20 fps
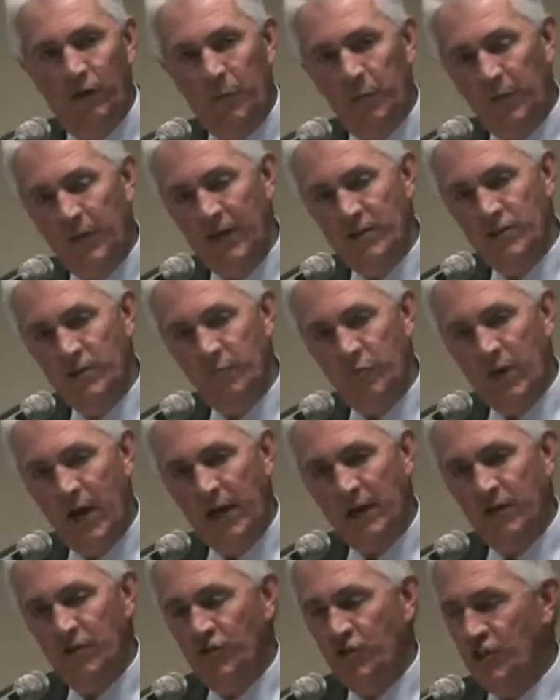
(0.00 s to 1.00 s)
He plays in
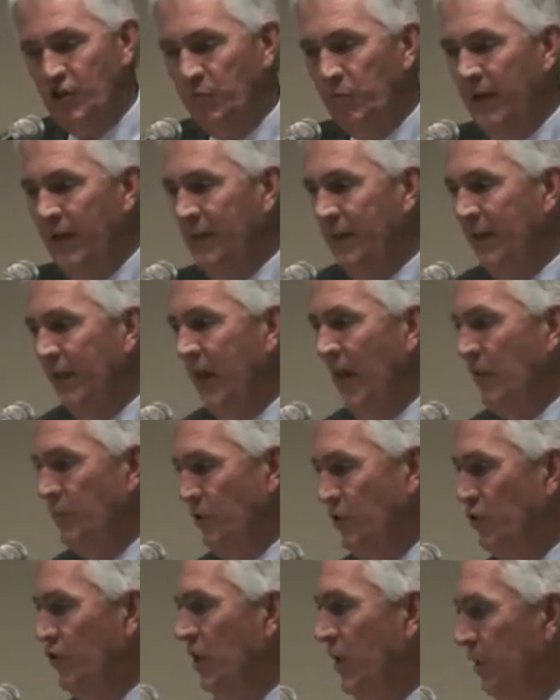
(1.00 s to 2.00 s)
practice, he's played in
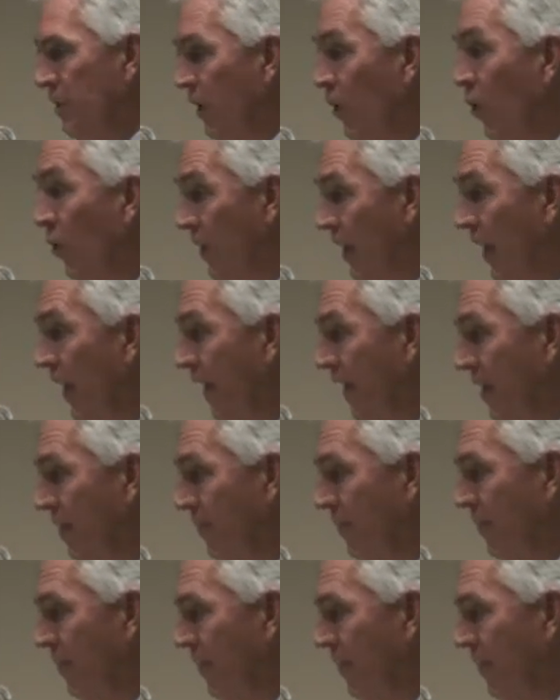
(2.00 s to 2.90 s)
games, he's going to be okay.